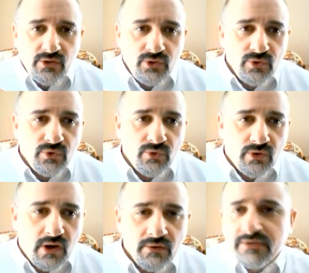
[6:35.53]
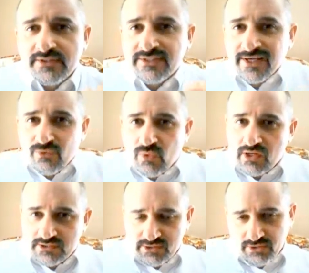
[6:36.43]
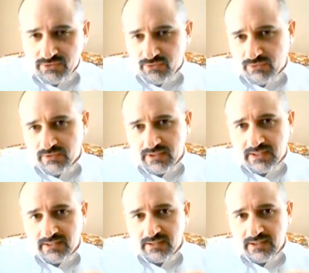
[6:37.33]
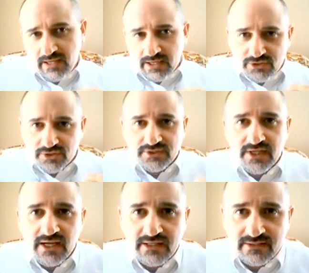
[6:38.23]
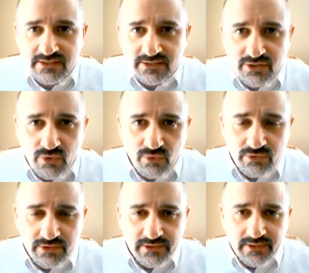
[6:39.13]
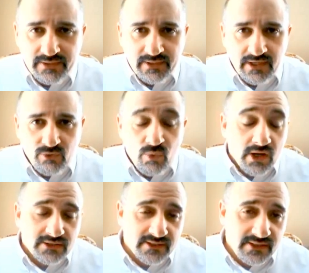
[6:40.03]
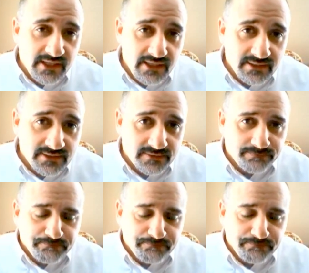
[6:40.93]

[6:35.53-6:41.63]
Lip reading: who all of a sudden wants to exercise his own wants and needs